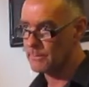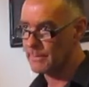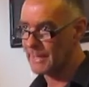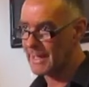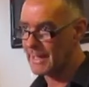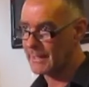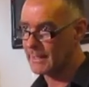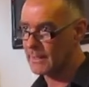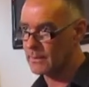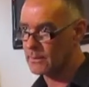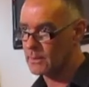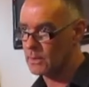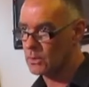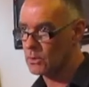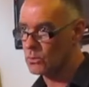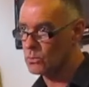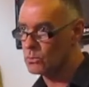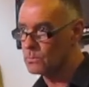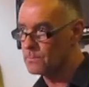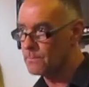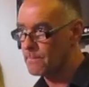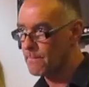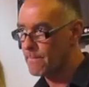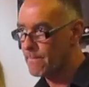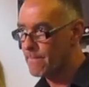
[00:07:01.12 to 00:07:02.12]

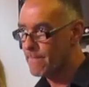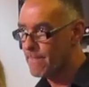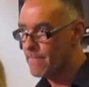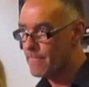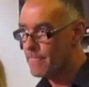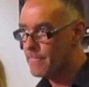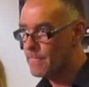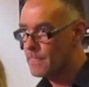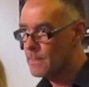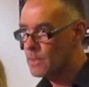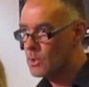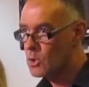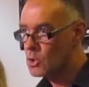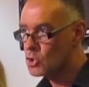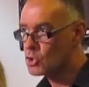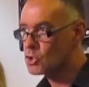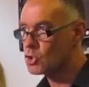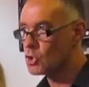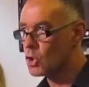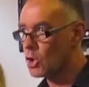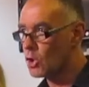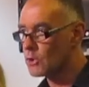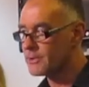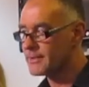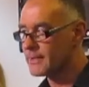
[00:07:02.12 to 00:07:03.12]
Brackendale,
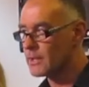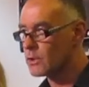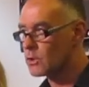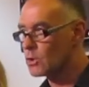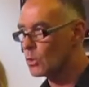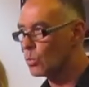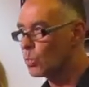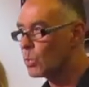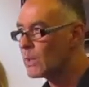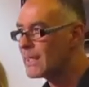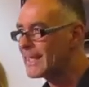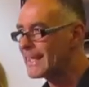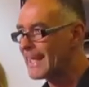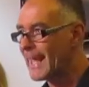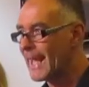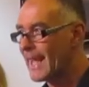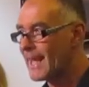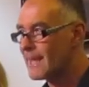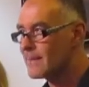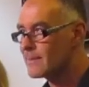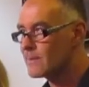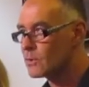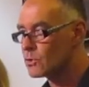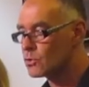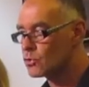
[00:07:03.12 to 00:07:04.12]
sought the
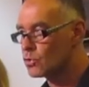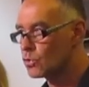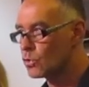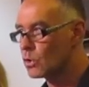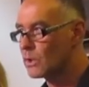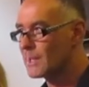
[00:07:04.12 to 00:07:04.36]
weekend to